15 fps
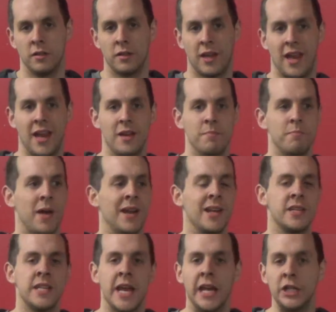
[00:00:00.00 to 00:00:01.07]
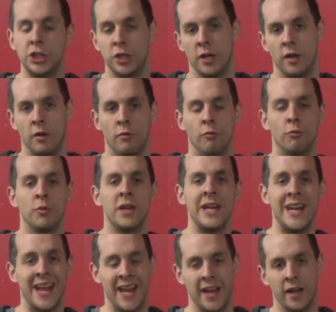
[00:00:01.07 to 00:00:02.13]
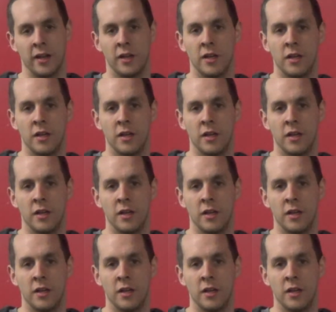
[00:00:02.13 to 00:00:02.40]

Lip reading: Okay, meditation, reading,